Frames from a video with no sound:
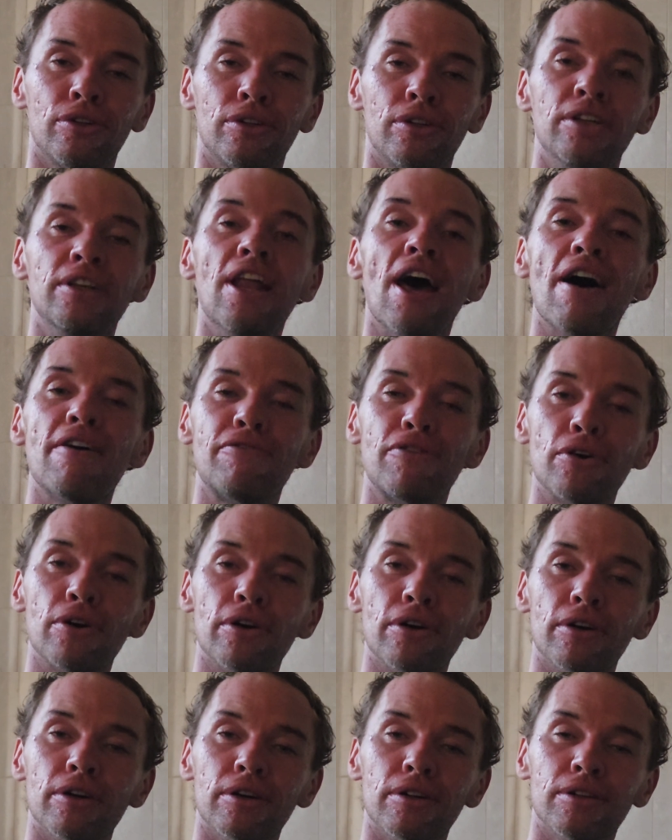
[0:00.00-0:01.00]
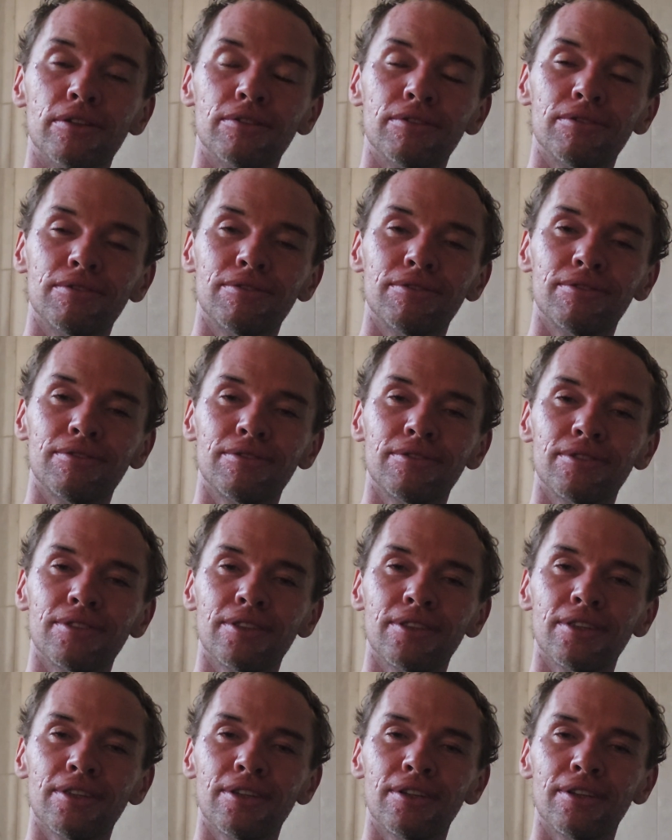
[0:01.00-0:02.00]
Never.
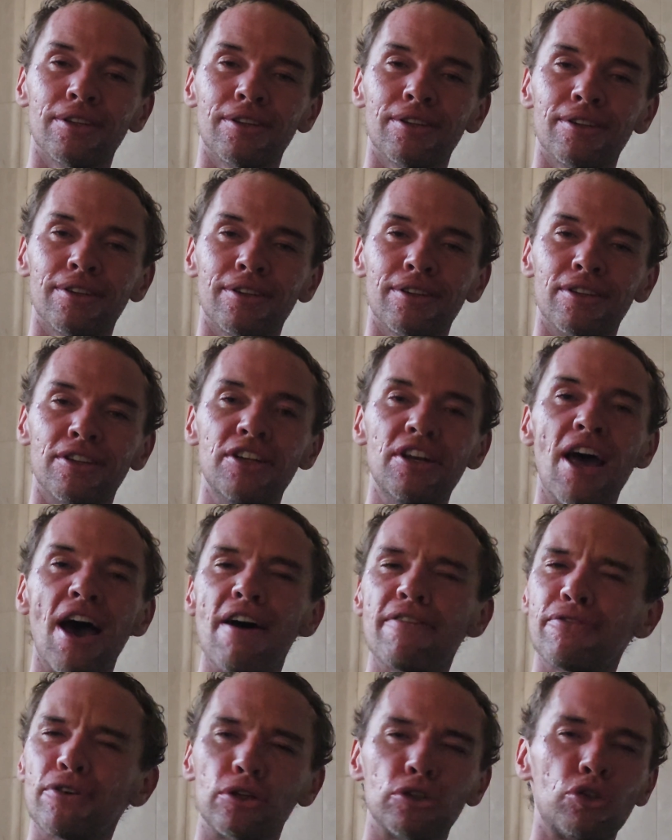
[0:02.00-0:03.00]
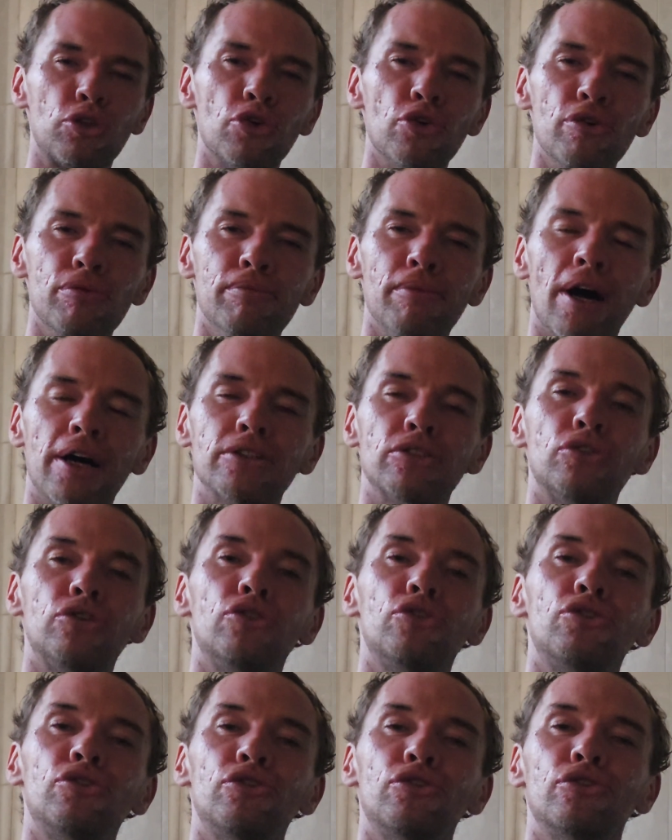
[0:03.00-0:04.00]
Never too
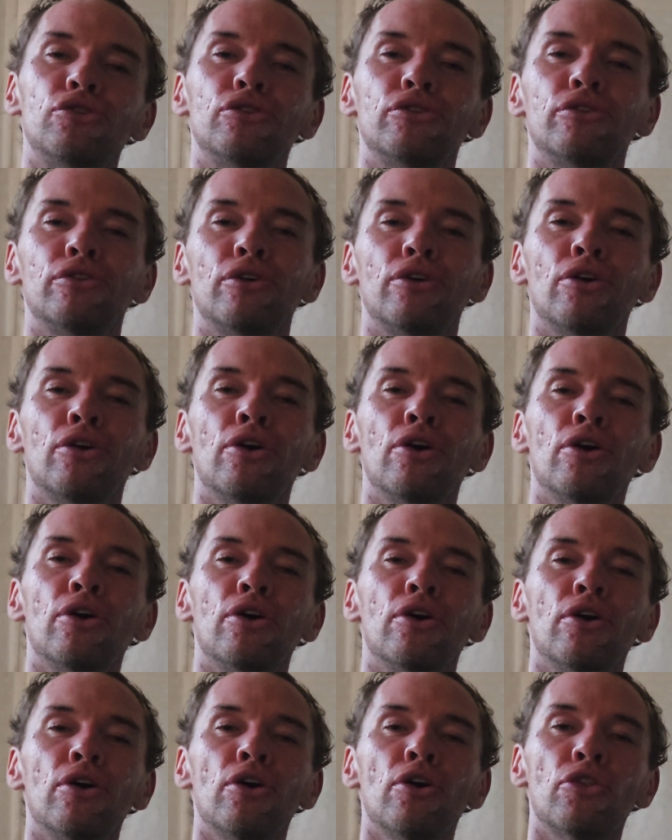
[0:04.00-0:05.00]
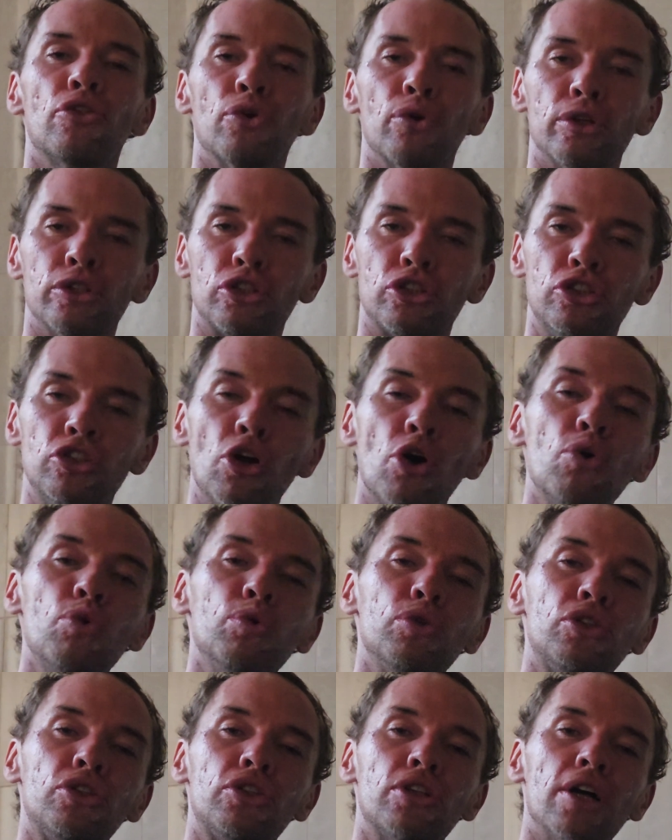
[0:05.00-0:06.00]
much. There is no
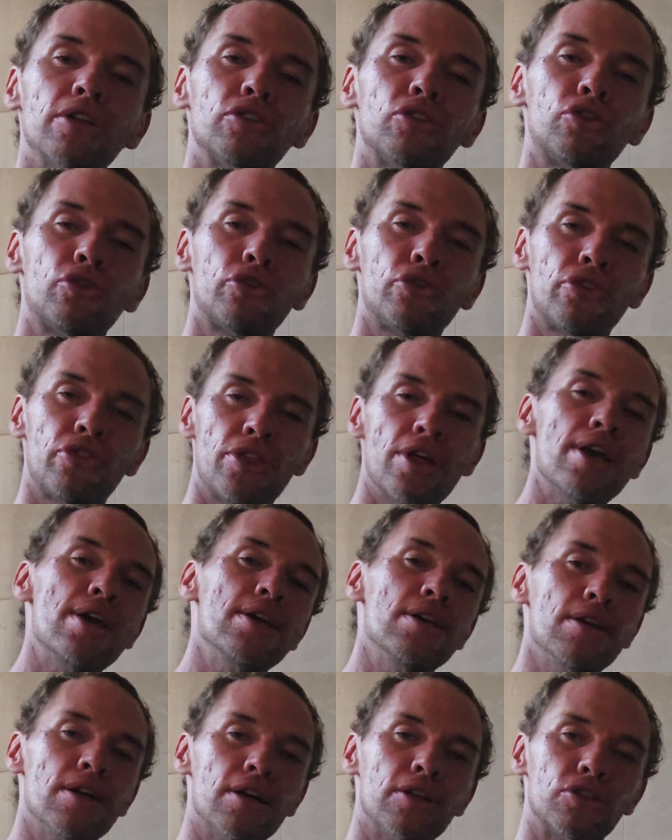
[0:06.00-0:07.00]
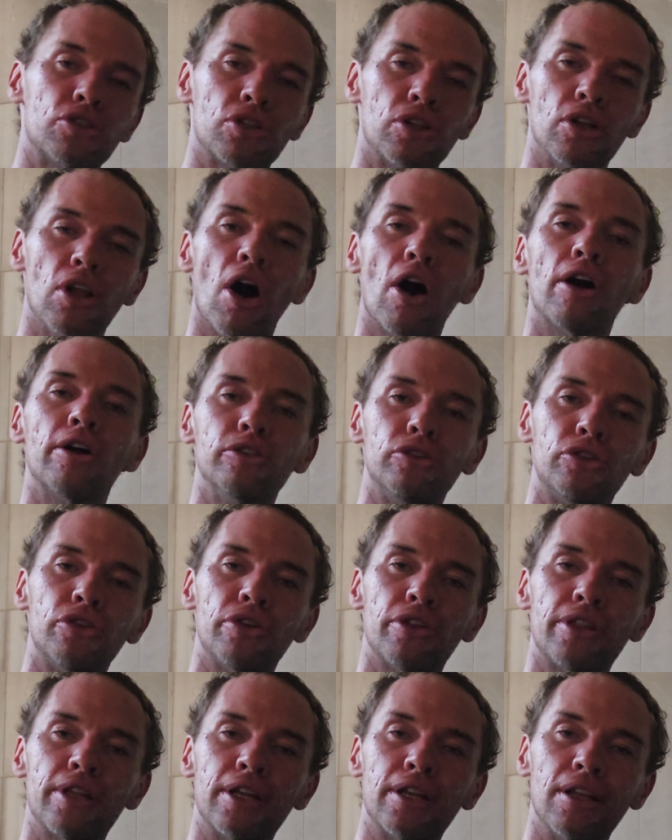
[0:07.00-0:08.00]
such thing as larger
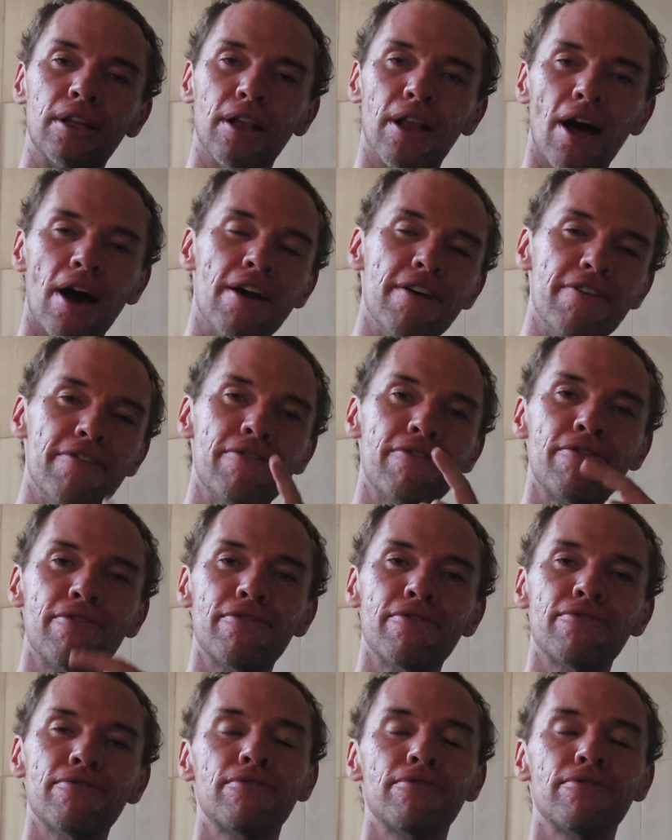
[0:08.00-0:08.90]
than life.